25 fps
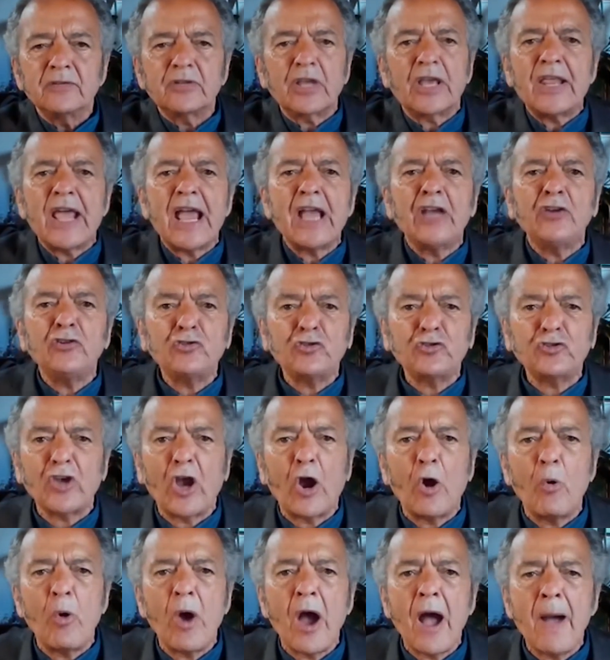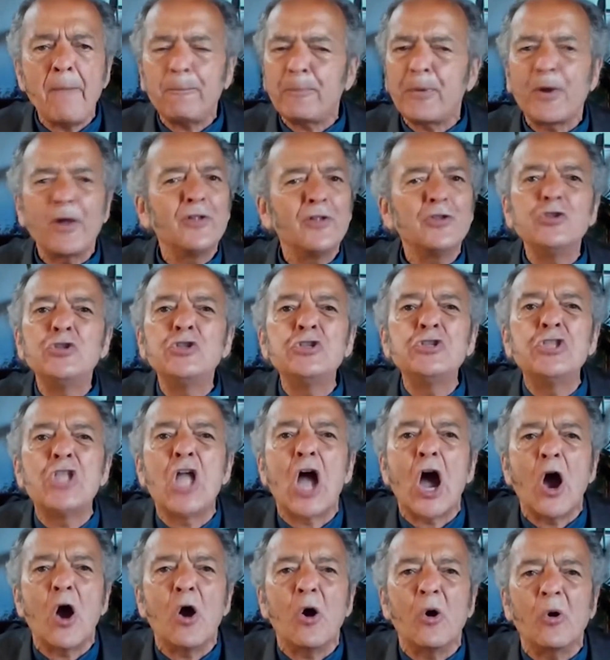Do they show up?
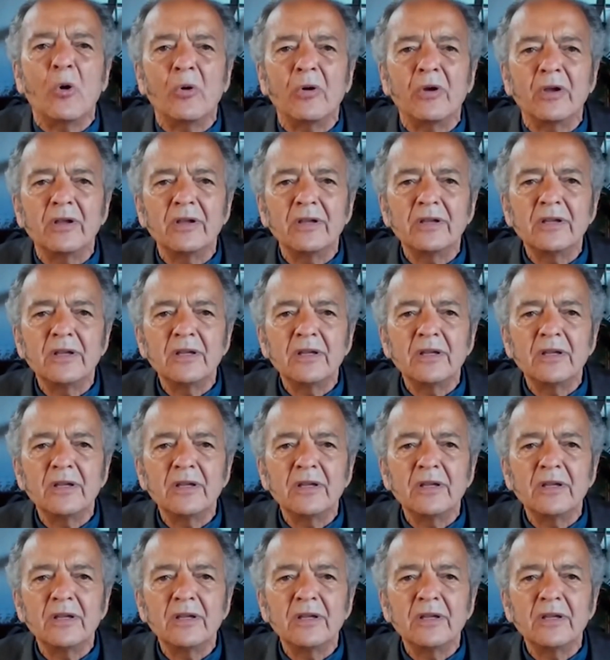No.